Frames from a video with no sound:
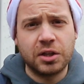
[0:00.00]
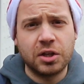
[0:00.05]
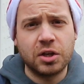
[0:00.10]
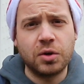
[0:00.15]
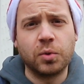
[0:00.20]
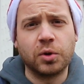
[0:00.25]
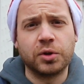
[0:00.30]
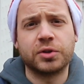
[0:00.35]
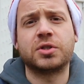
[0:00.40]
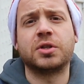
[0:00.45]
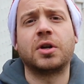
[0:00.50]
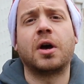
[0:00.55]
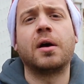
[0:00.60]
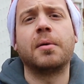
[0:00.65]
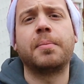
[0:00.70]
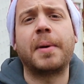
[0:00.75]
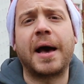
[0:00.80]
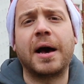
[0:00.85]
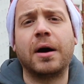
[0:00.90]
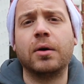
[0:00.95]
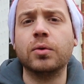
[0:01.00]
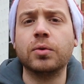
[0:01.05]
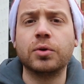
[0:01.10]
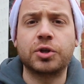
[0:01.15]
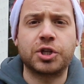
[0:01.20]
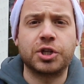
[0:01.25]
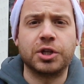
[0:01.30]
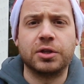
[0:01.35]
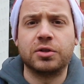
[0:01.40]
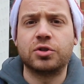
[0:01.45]
that you want to know about
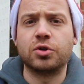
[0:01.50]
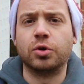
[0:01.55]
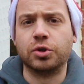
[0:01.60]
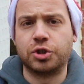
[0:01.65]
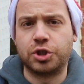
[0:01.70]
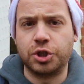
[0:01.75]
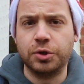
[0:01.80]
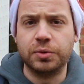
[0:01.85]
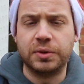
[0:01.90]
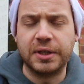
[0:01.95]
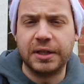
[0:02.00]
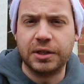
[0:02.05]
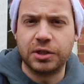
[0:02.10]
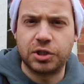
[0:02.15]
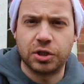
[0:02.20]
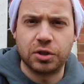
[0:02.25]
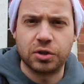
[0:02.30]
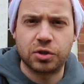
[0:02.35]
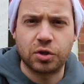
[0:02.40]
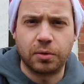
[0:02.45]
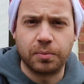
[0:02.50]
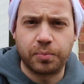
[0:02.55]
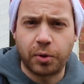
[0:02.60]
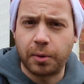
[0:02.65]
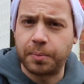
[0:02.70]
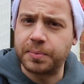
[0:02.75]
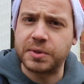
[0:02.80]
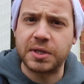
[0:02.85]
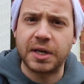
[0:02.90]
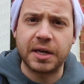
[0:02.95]
auctions or due diligence on
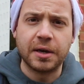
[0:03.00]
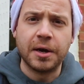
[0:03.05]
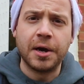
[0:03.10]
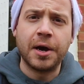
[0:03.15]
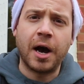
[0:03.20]
property.